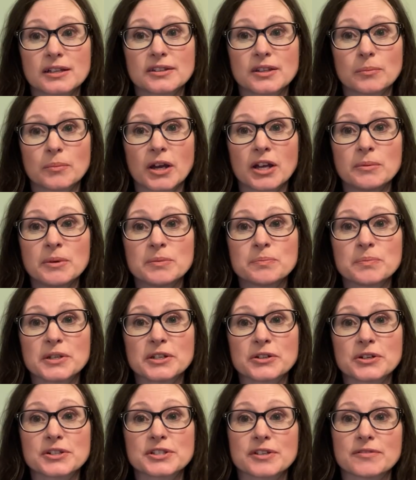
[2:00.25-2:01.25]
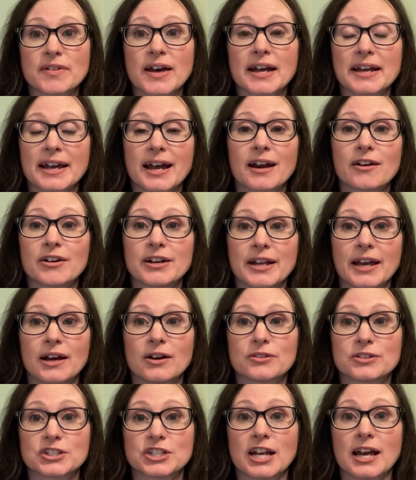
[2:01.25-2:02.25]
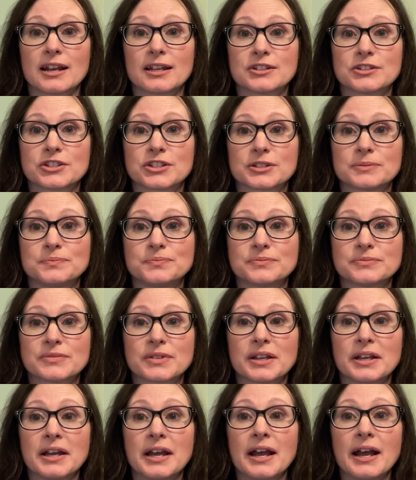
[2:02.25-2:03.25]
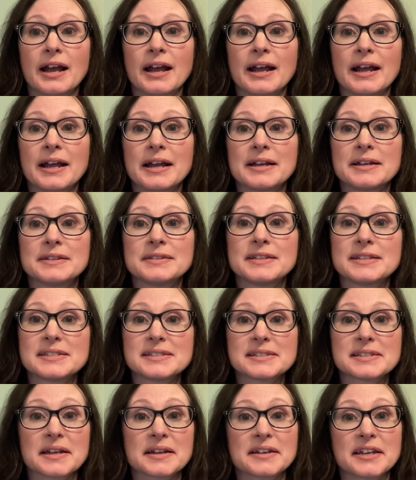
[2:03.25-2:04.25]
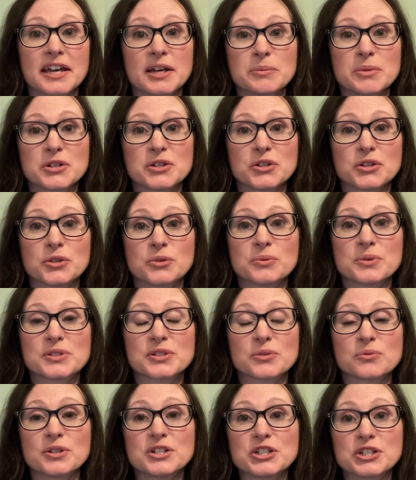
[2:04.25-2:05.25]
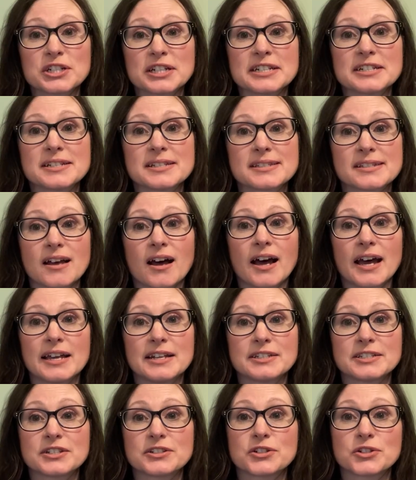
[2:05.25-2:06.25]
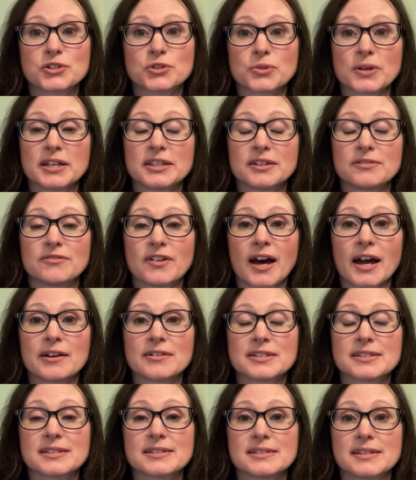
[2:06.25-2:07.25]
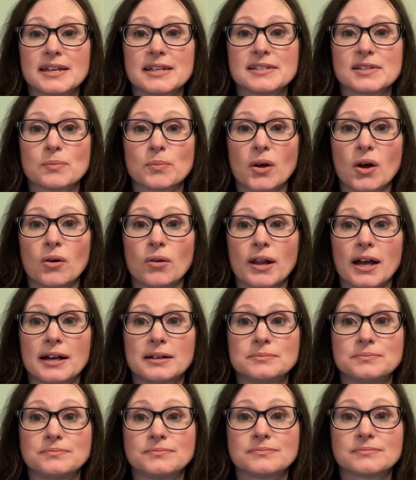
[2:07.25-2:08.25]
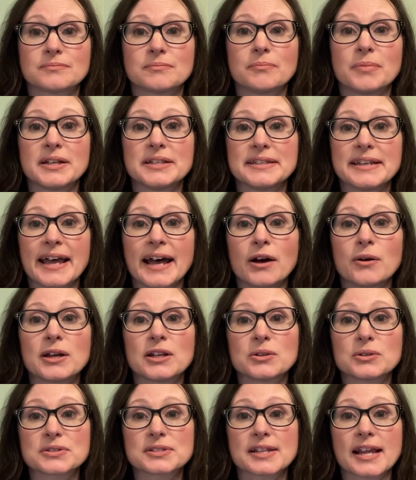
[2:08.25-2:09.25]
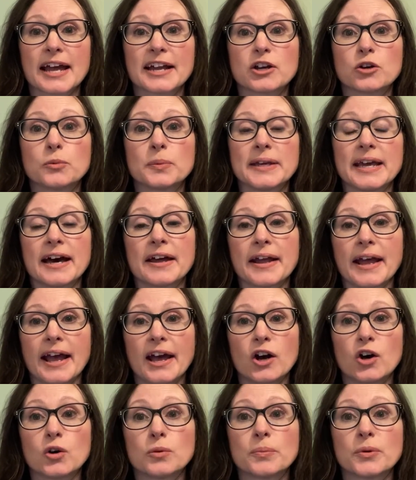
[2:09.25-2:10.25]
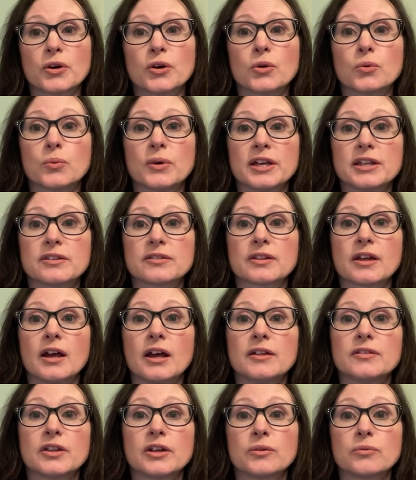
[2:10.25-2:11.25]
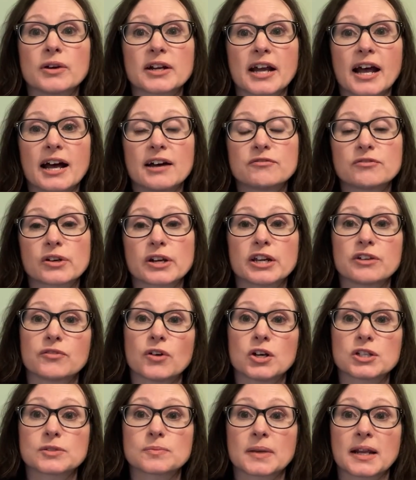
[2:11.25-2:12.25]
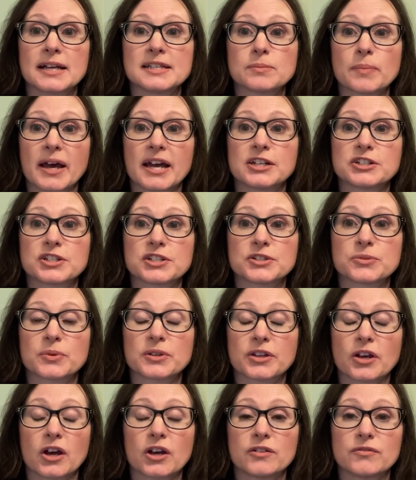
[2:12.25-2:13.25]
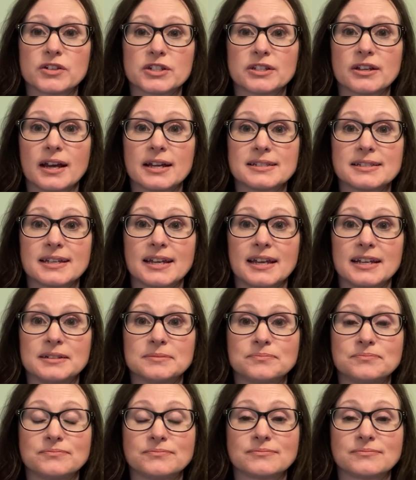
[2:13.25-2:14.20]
at the moment because of our current health challenge. This chemical was originally designed to treat the virus disease Ebola, but now it looks like it will be able to help with the recovery of hospitalised patients with COVID-19.